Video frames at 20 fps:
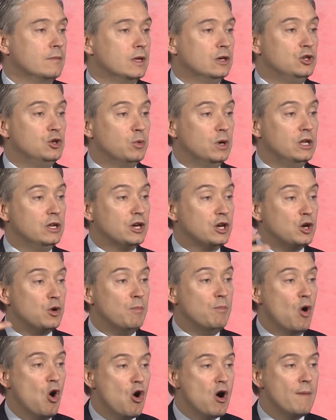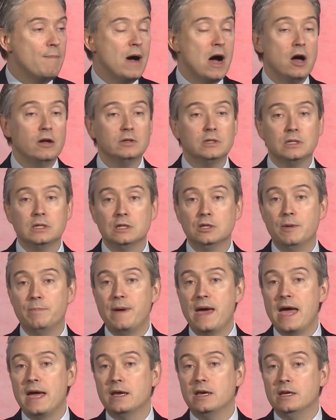You will hear more about the
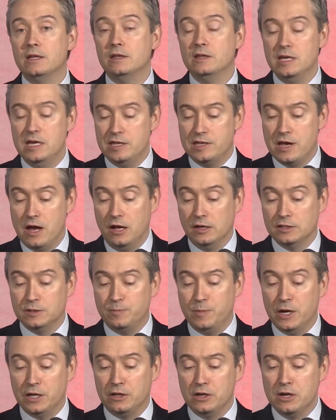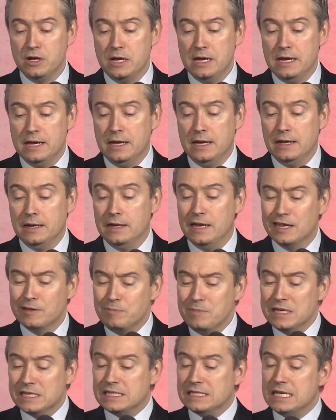bank in details, but
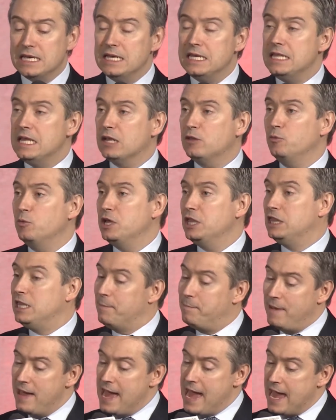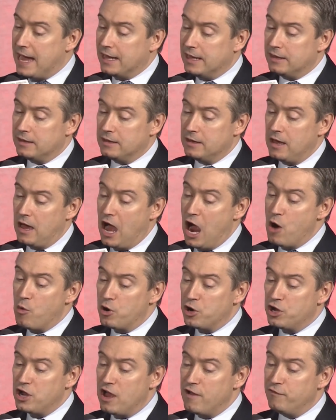let me say that with the bank,
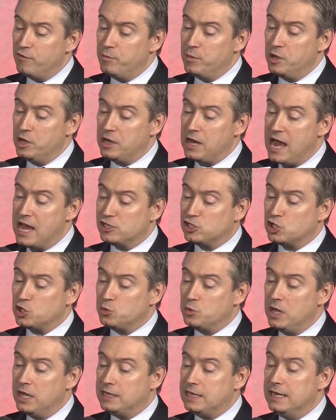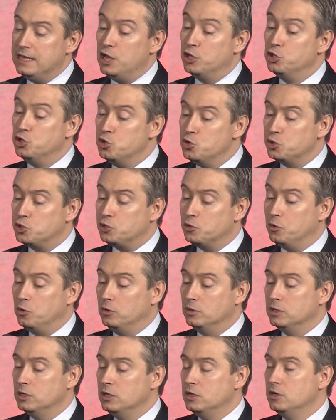our government has created a new
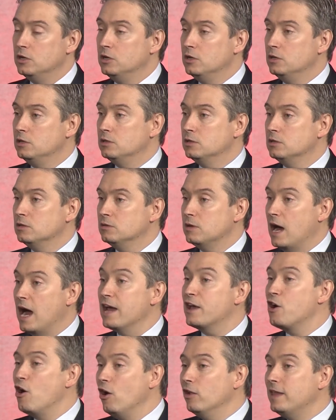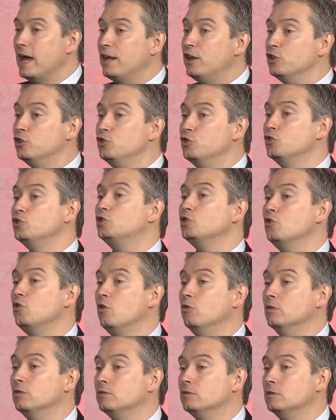tool. I call that a new
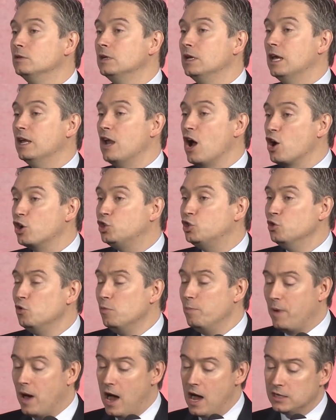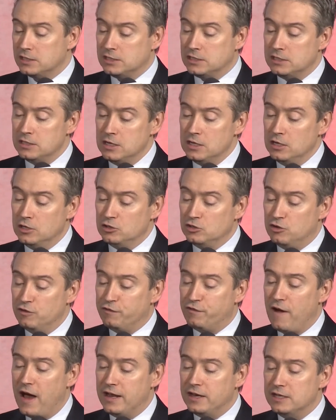tool in our toolbox to
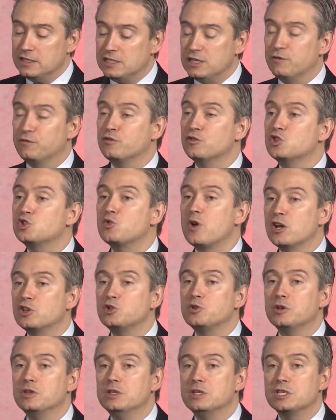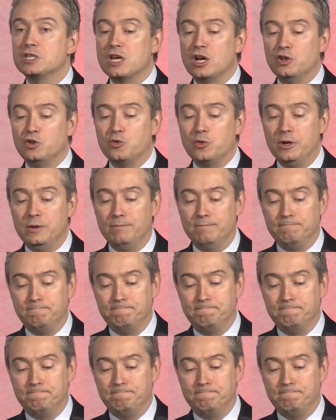finance infrastructure in this country.